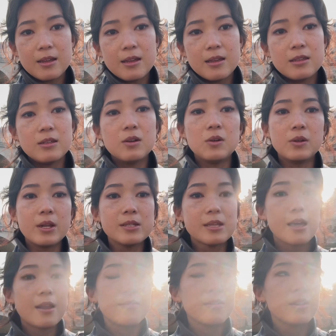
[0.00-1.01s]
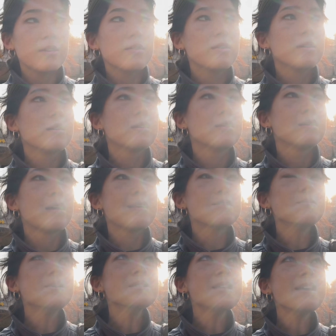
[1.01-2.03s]
you hold inside of you. It's
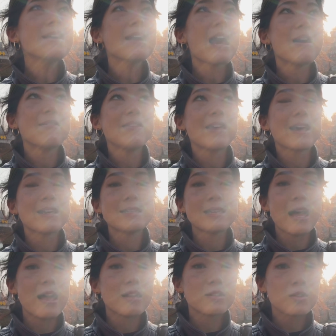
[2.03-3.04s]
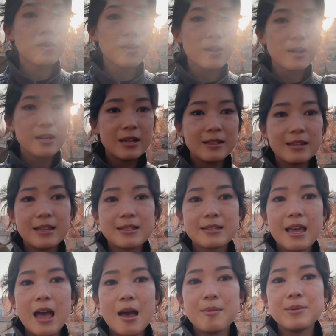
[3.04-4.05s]
almost like having like a side door in this
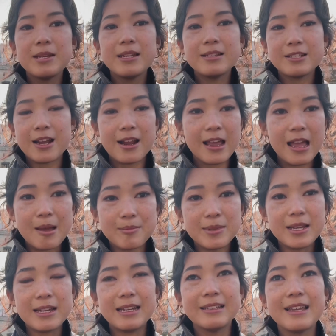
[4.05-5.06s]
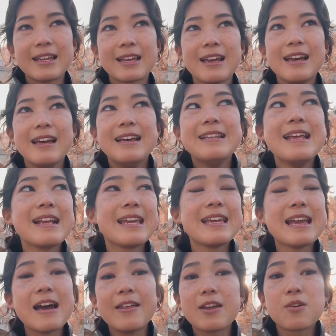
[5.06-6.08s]
cabinet, china cabinet, and like taking
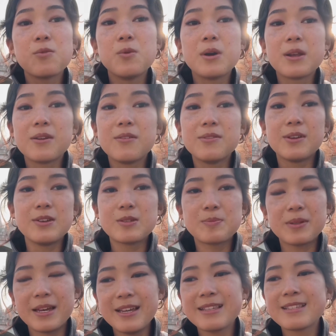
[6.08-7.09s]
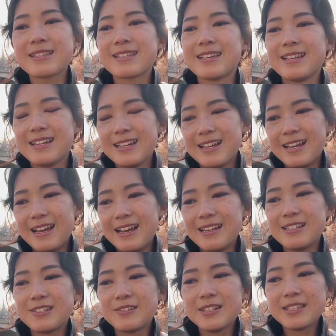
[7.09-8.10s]
out like one of those plates
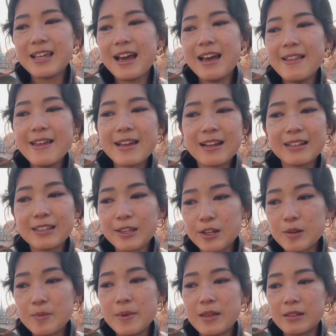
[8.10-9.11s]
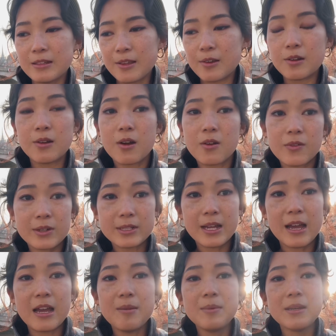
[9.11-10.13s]
and doing that like a little over
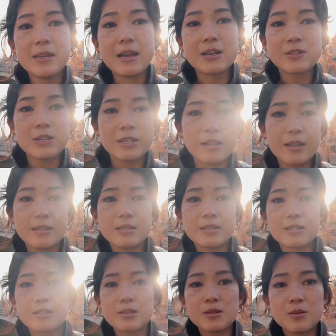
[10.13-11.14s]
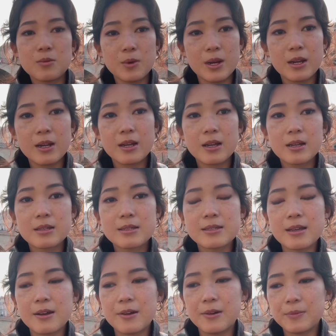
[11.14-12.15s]
time. It actually does work.
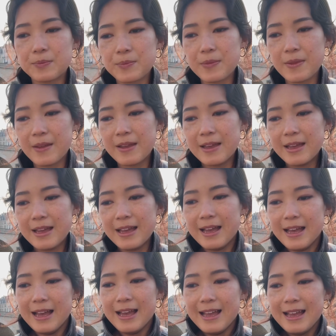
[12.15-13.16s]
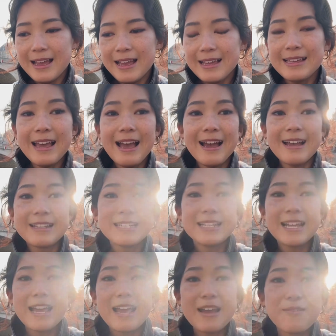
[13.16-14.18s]
So yeah,
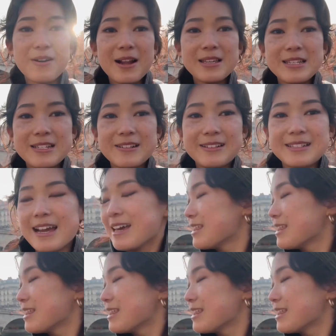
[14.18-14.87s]
today I wanted to do a death